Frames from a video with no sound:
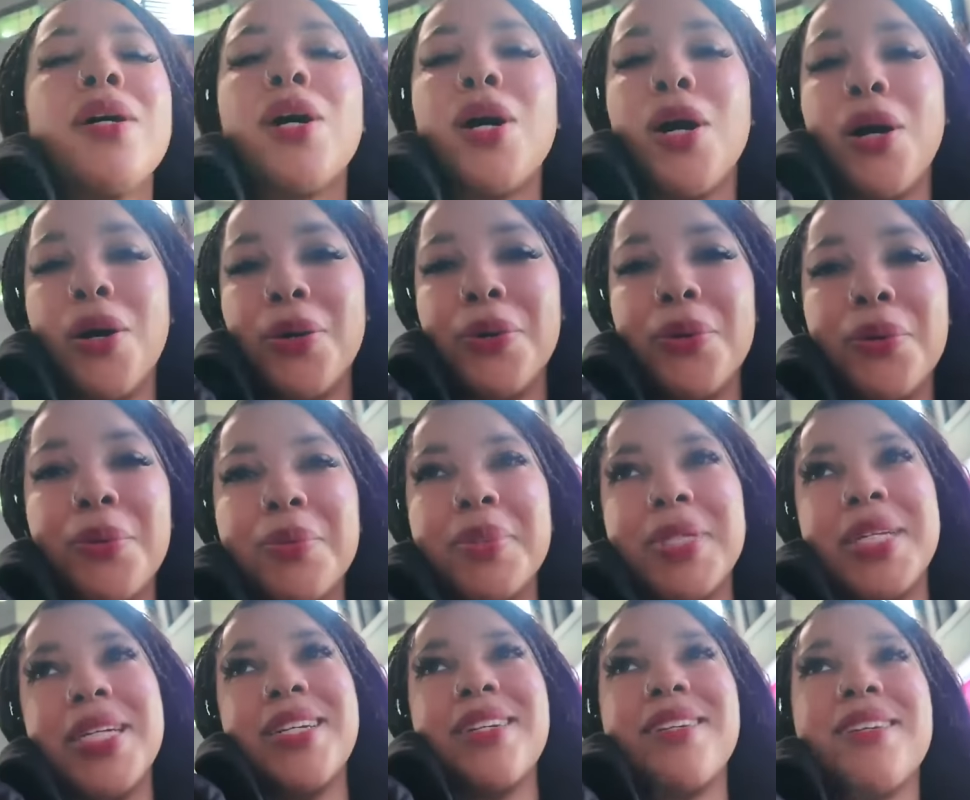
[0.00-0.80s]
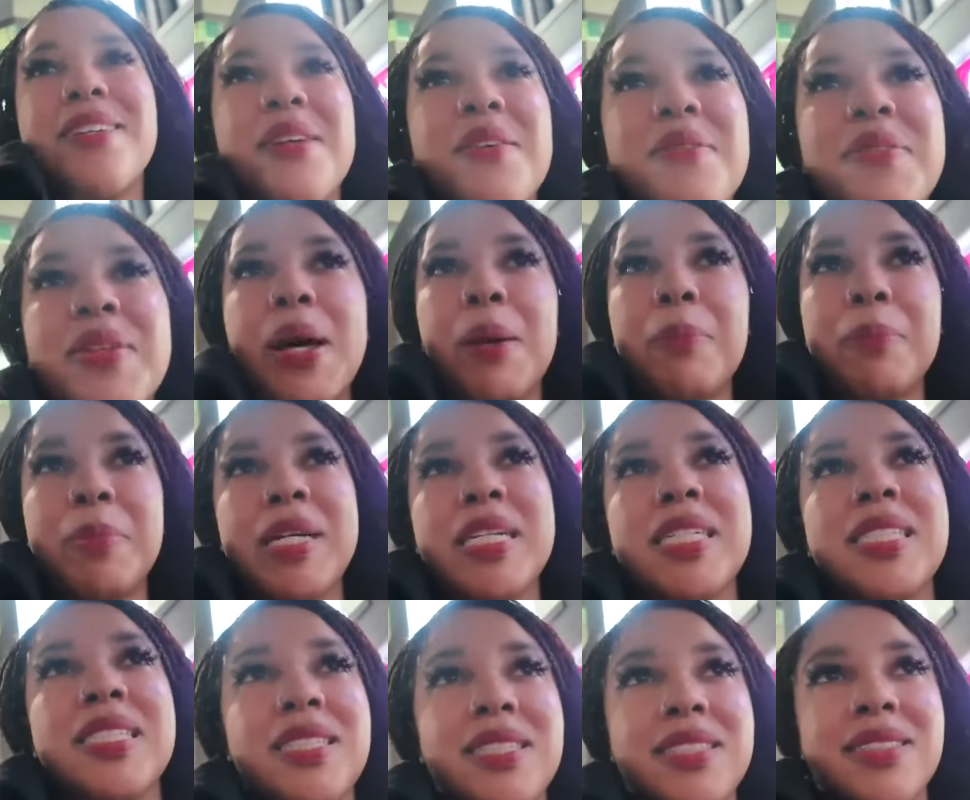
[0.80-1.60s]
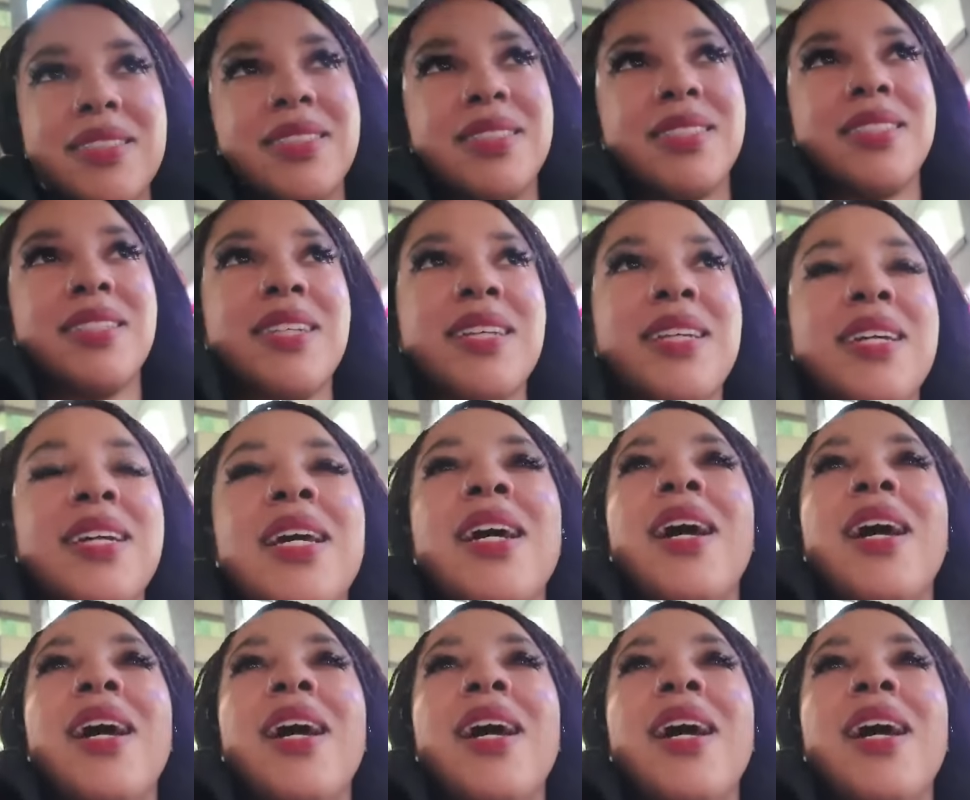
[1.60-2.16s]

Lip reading: cold, if that makes sense.